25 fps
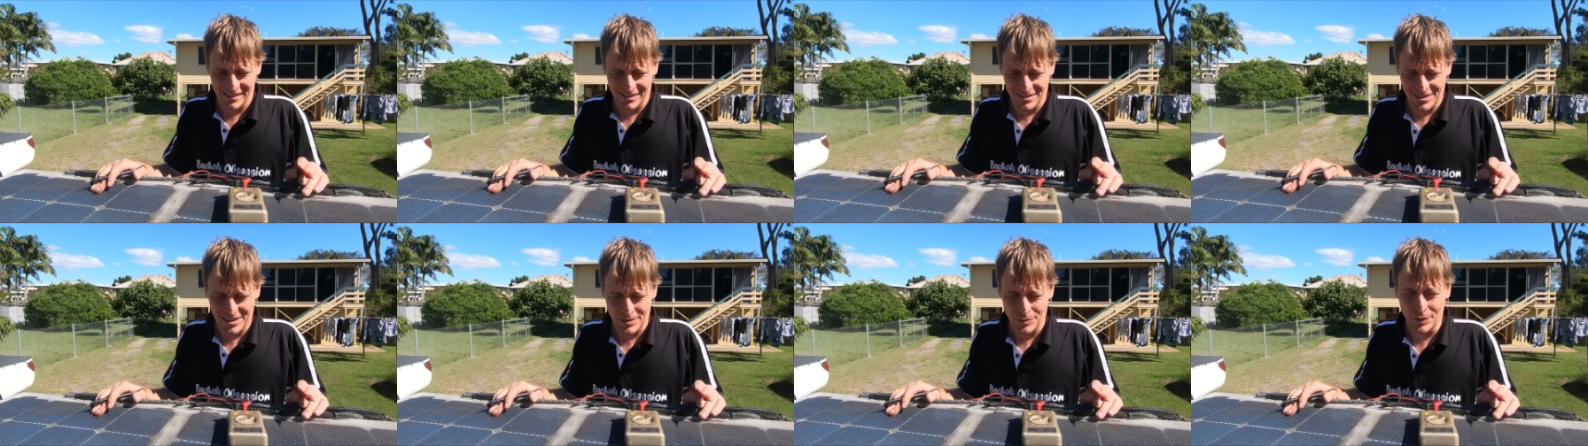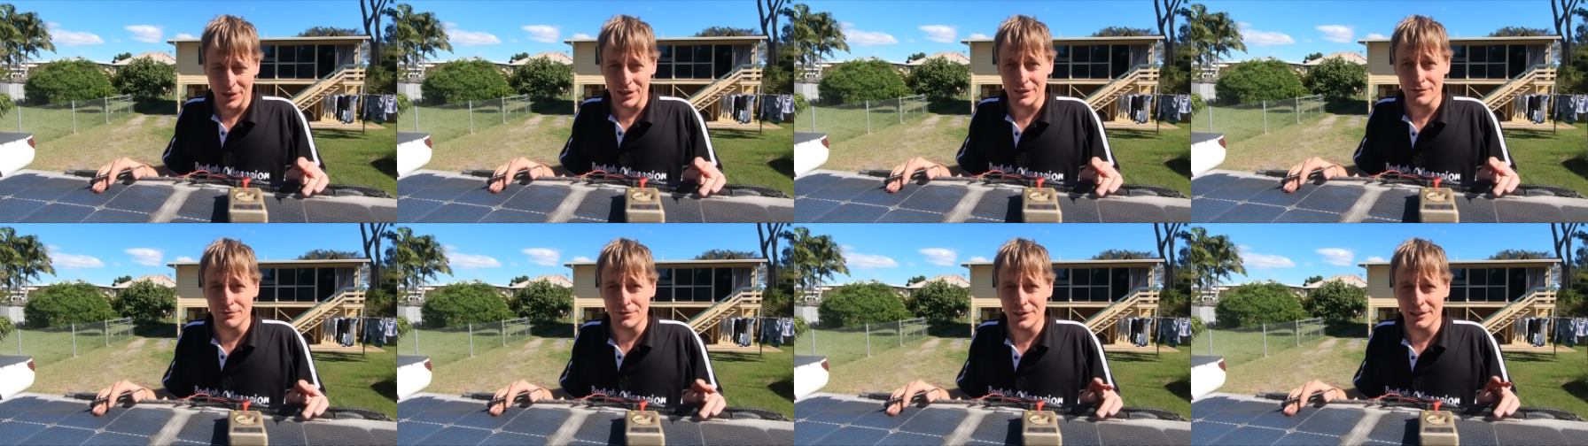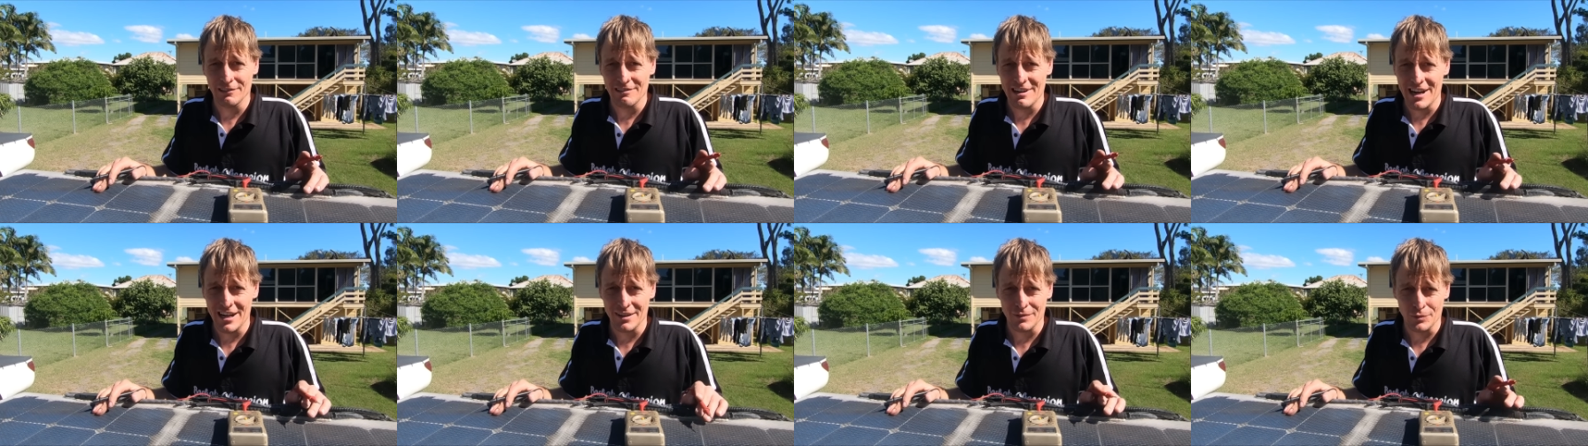see what I can
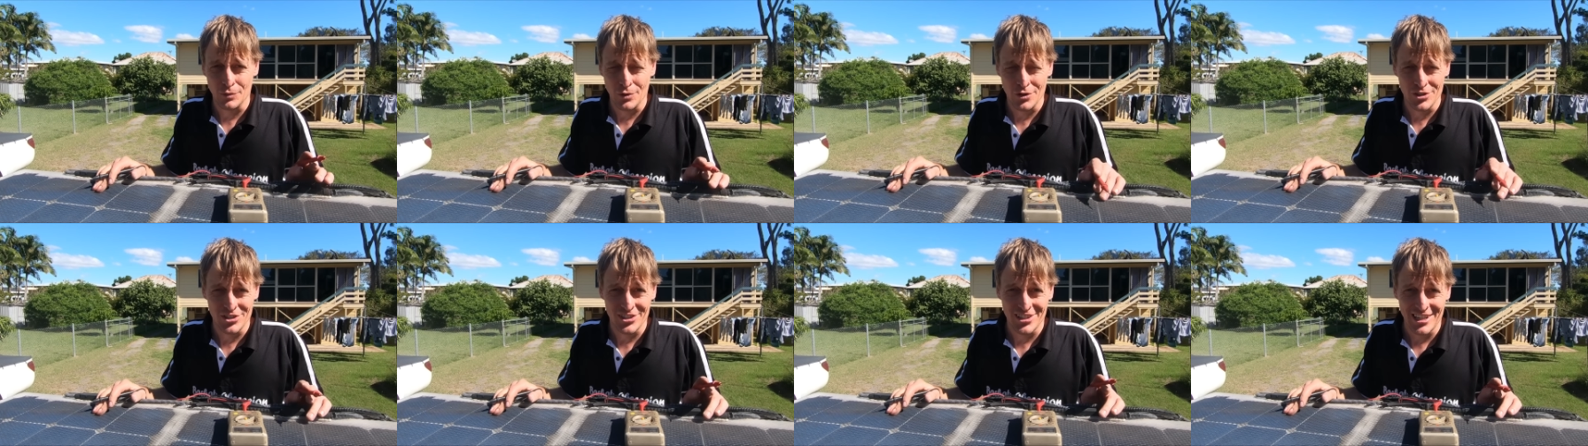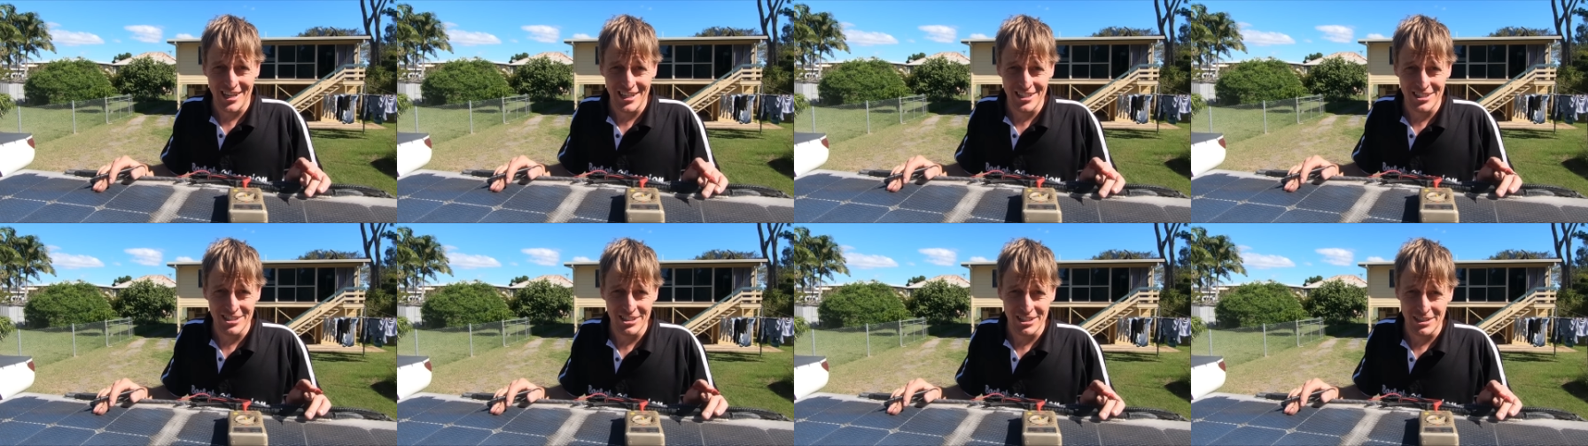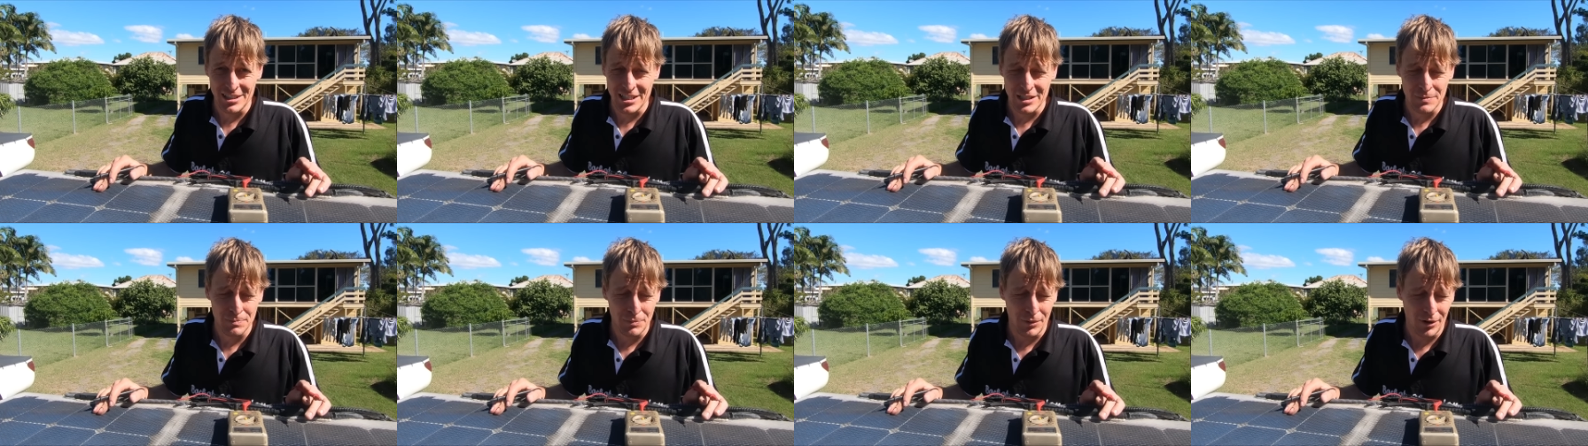figure out. Worst case is I
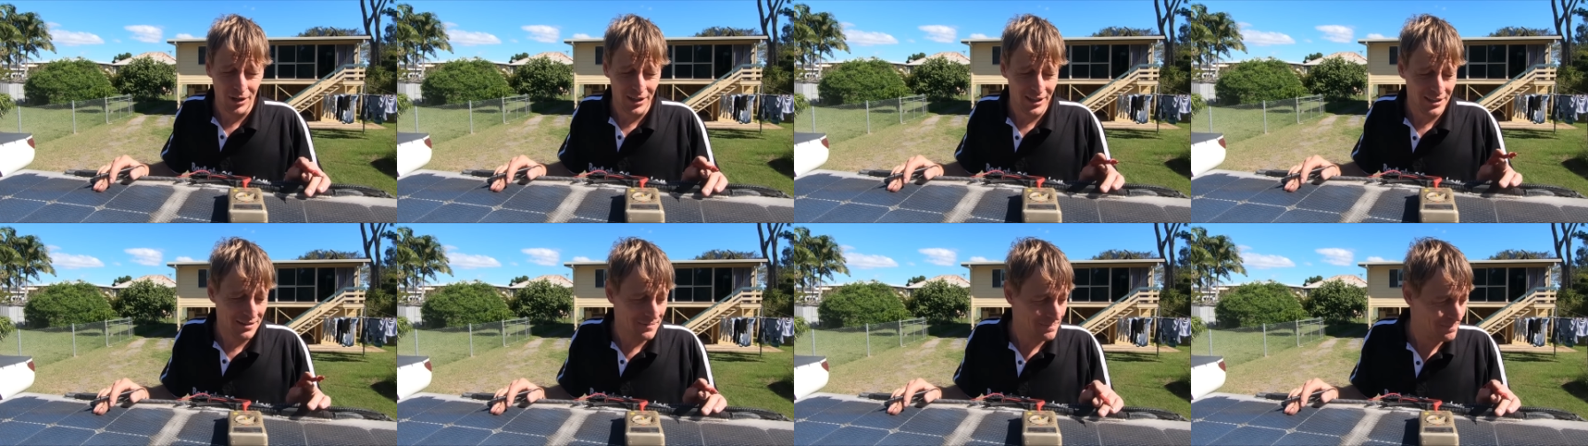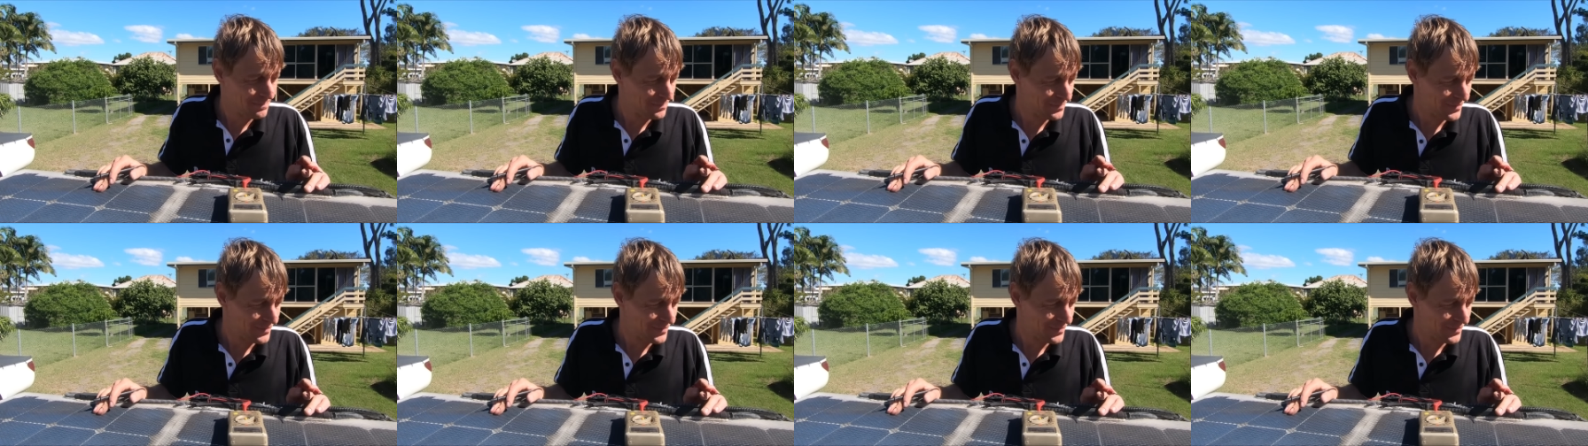just buy a